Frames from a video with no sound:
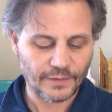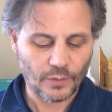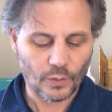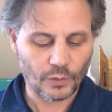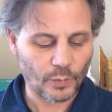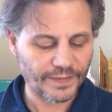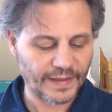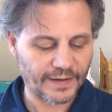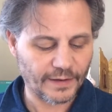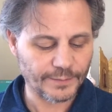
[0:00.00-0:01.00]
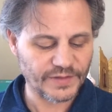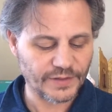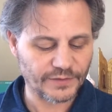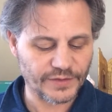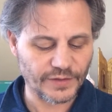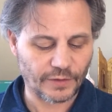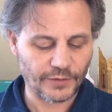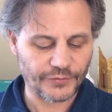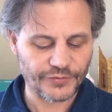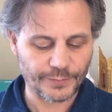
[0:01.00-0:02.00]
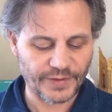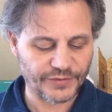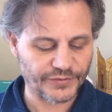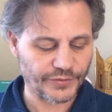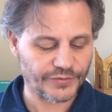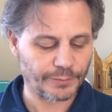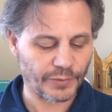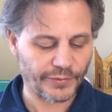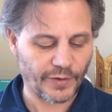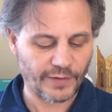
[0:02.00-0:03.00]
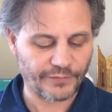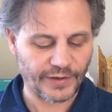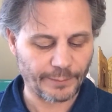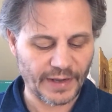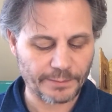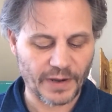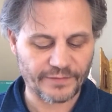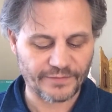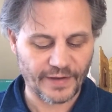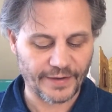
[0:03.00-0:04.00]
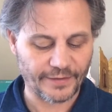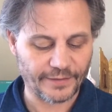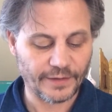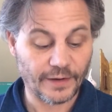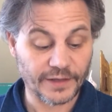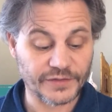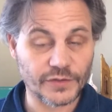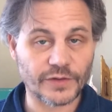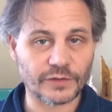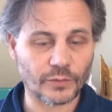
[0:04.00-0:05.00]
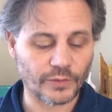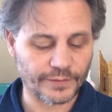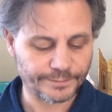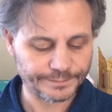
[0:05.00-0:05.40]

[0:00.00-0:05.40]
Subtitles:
Or when they come near to the altar to minister to burnt offering made by fire unto the Lord.